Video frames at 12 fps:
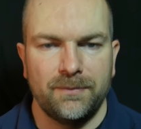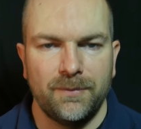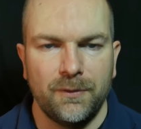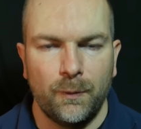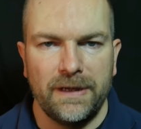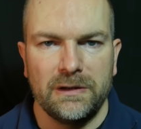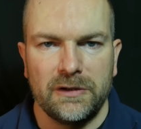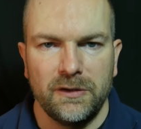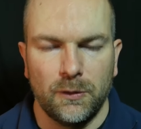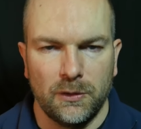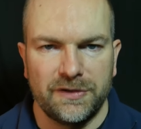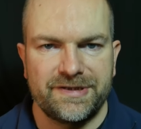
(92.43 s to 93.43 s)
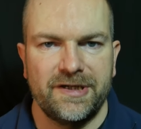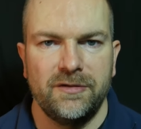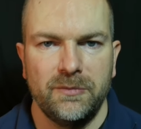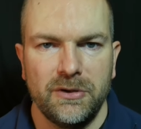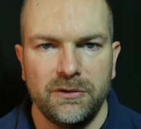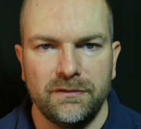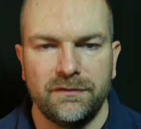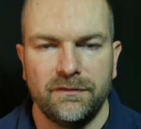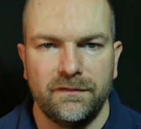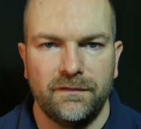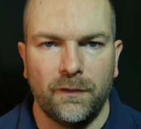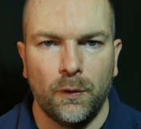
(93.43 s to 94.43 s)
The wheel can also move
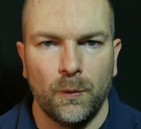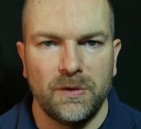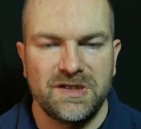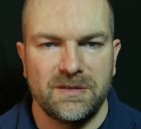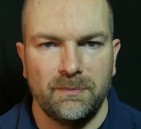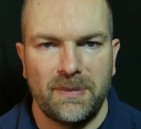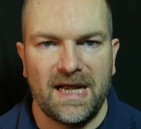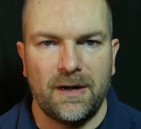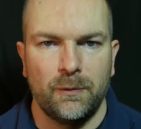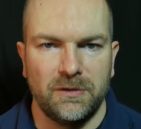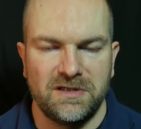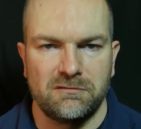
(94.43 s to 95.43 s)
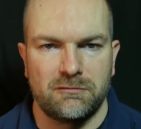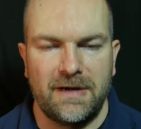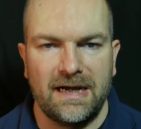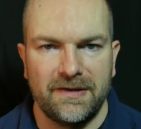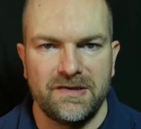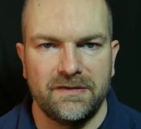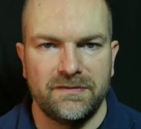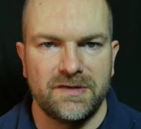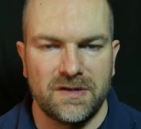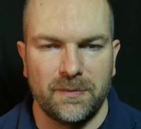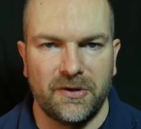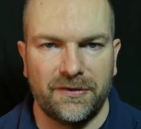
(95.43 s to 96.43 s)
forwards and backwards relative to
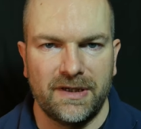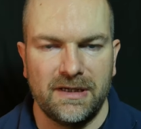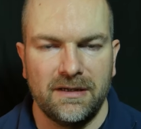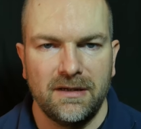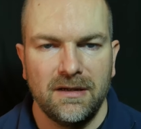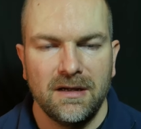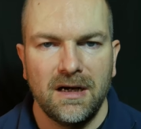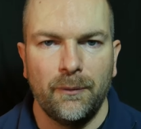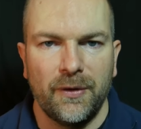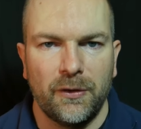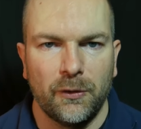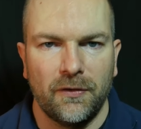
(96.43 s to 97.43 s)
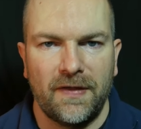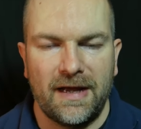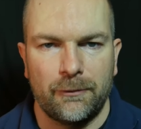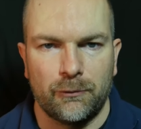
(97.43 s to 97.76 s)
the body, and we call that